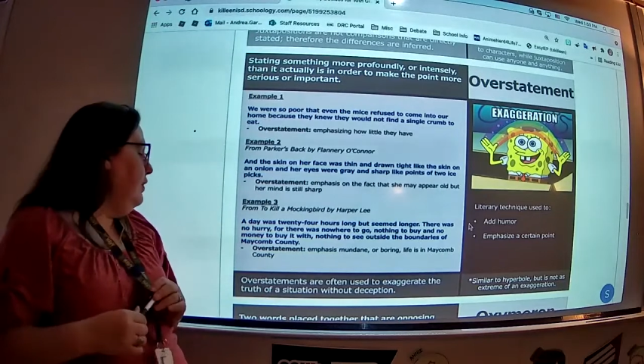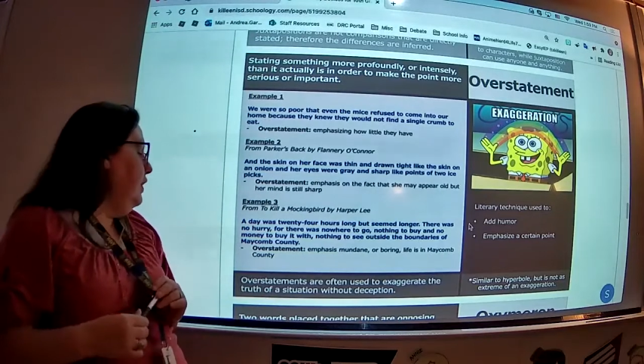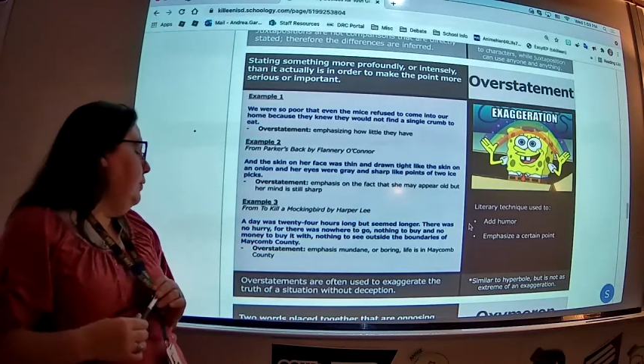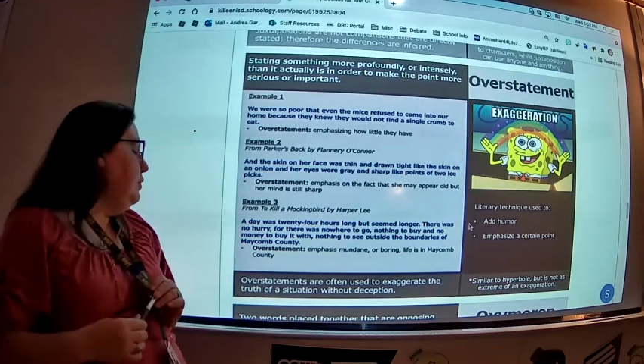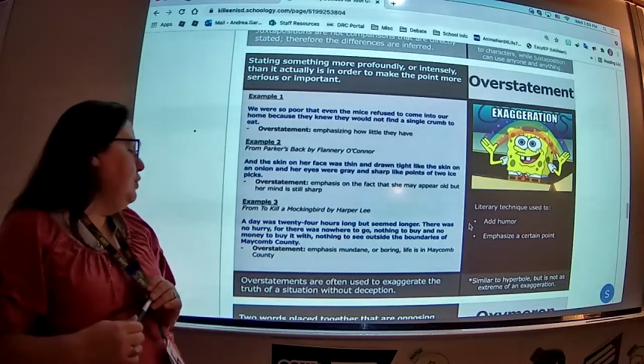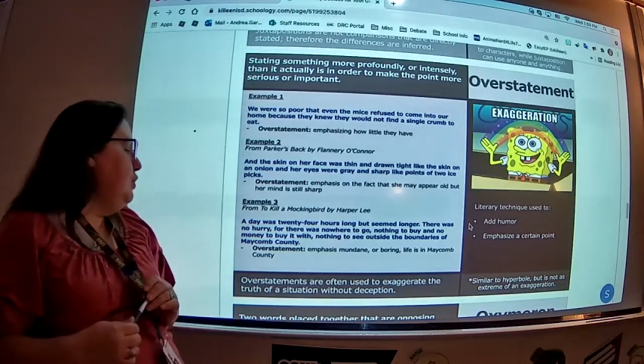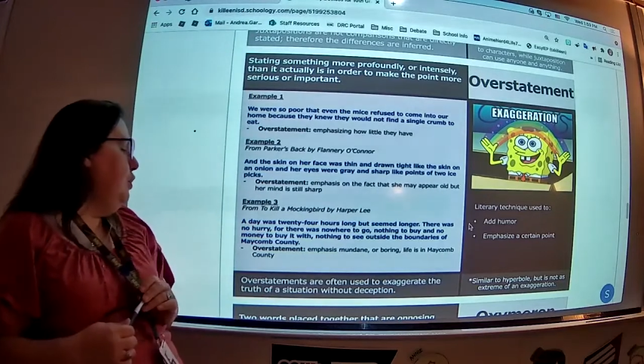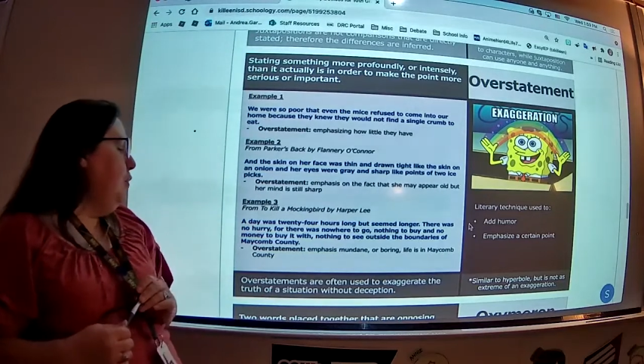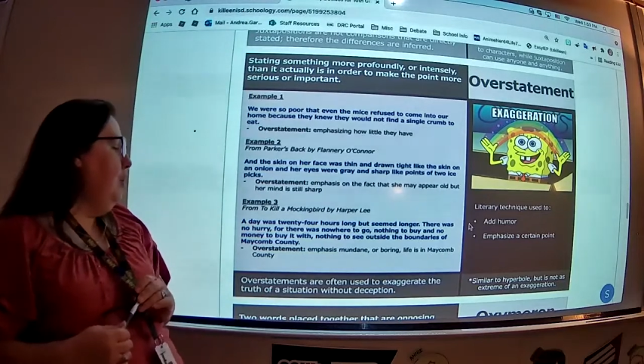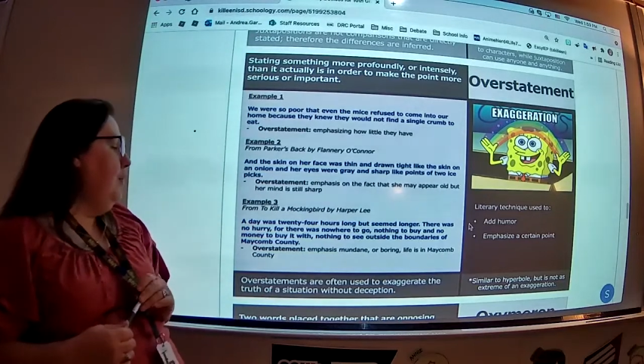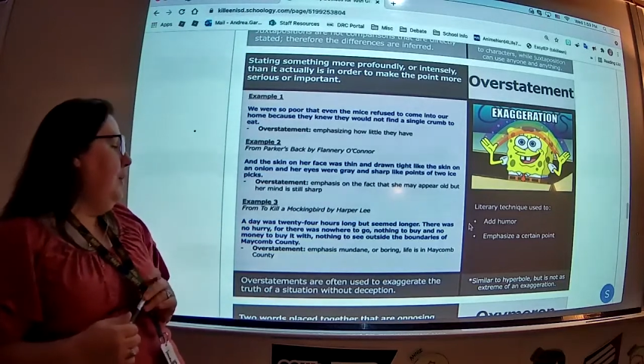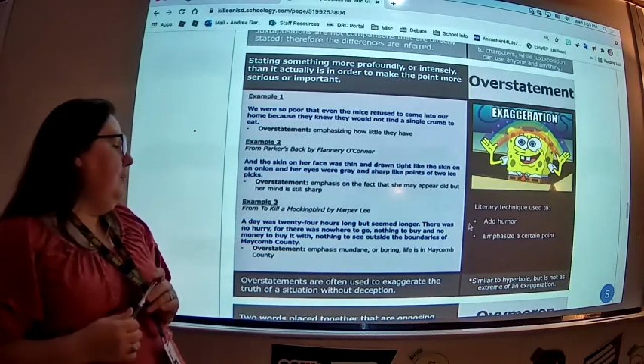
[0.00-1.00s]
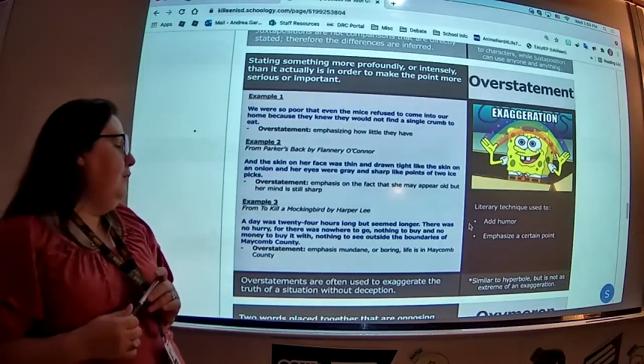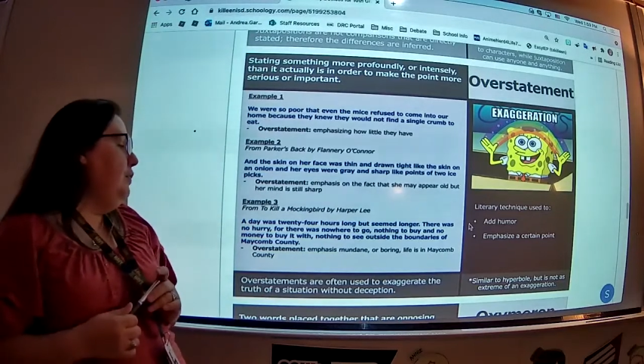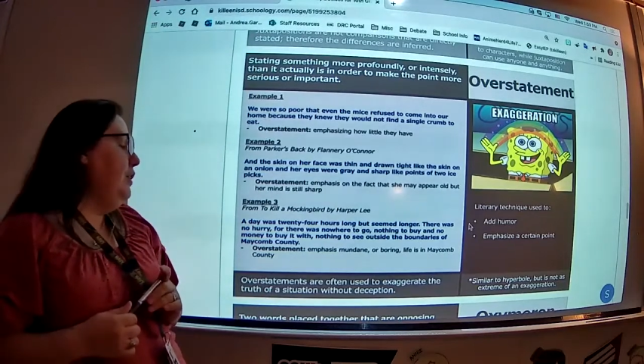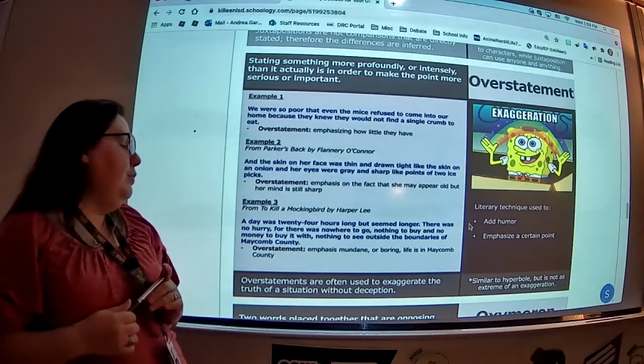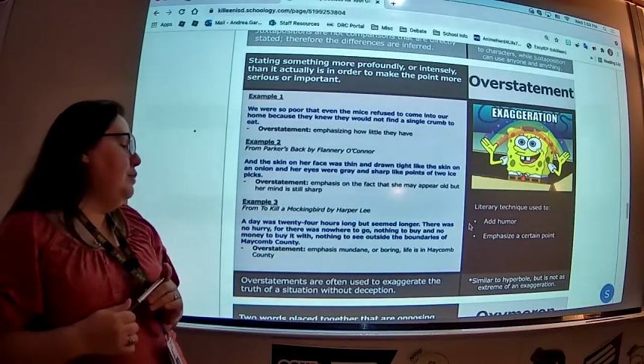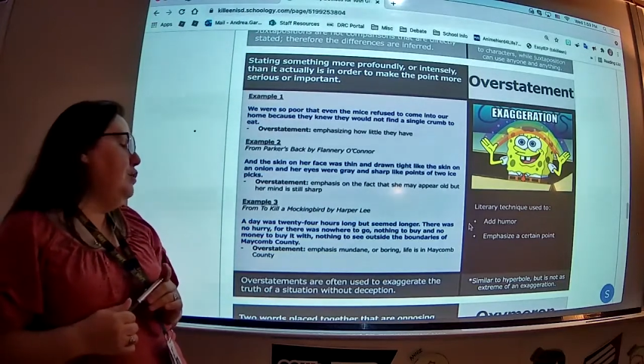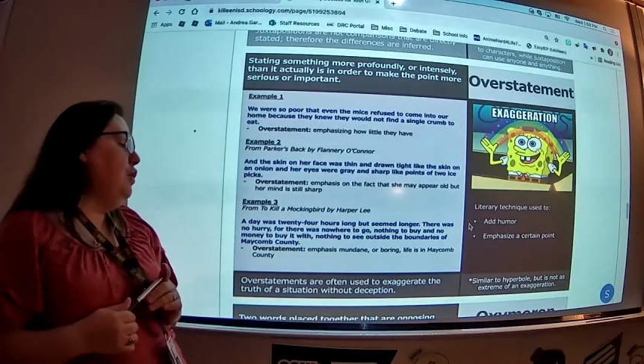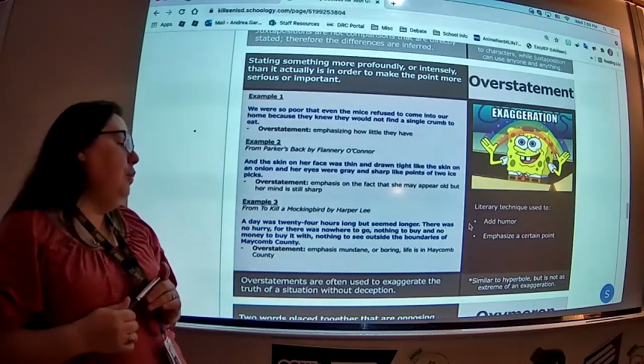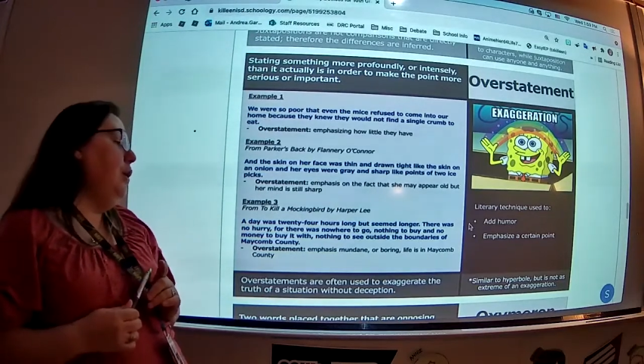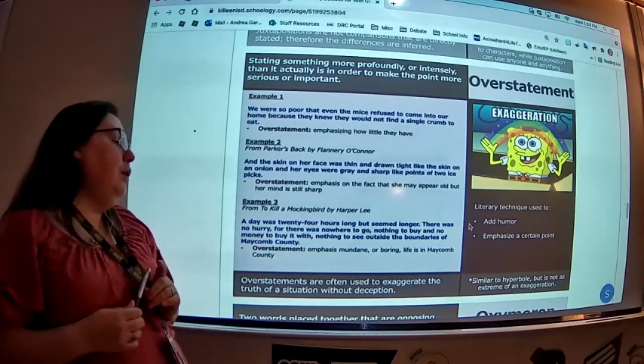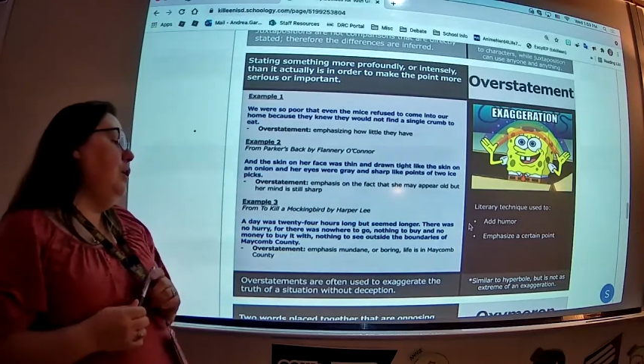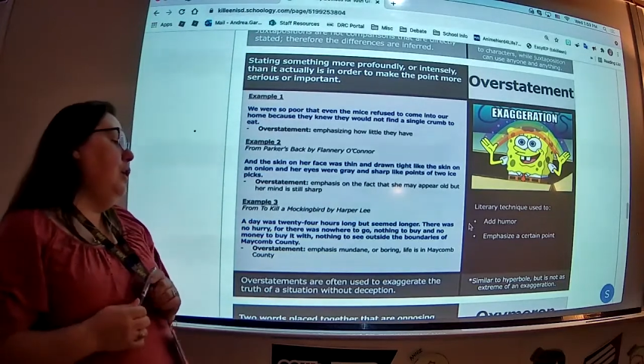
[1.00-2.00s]
There was no hurry, for there was nowhere
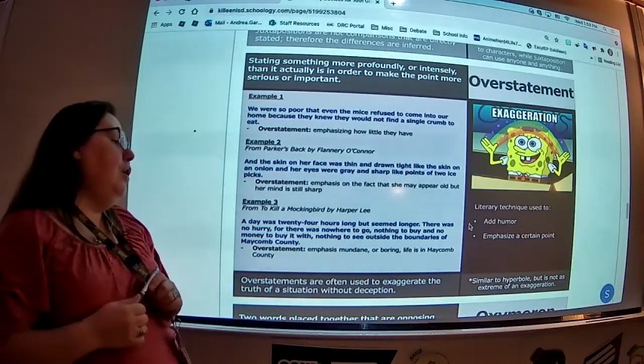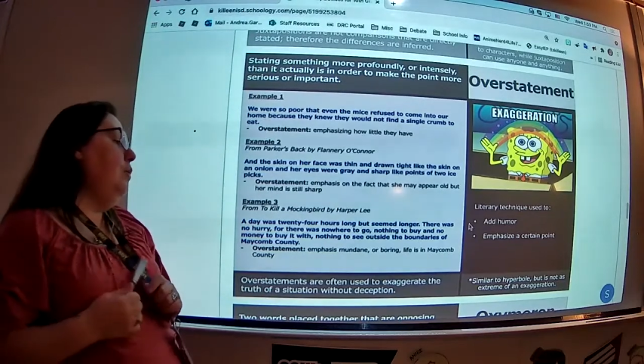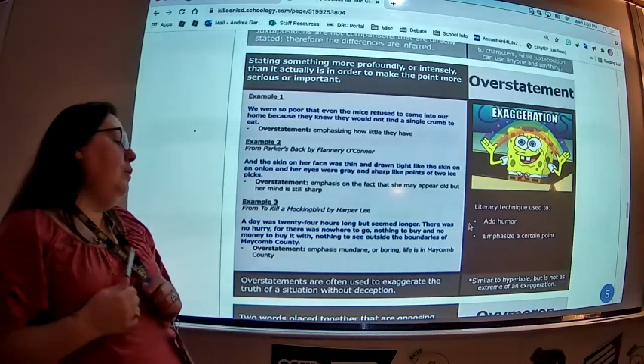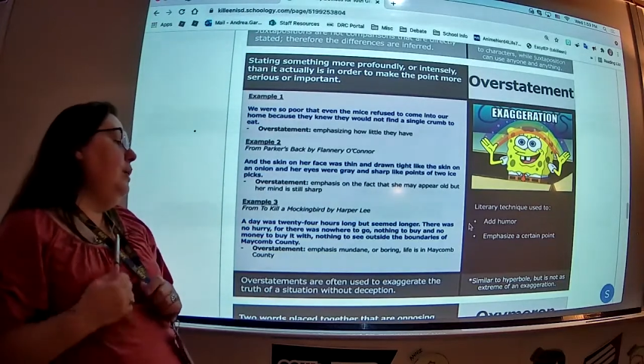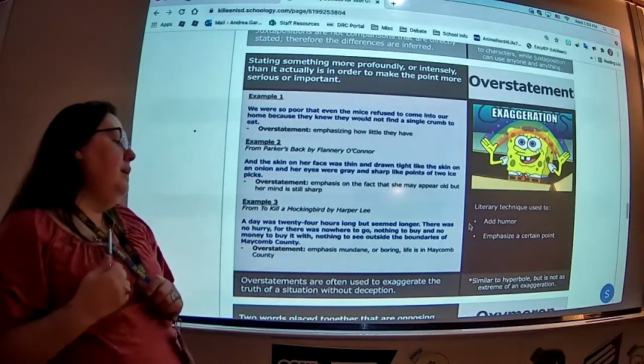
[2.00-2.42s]
to go,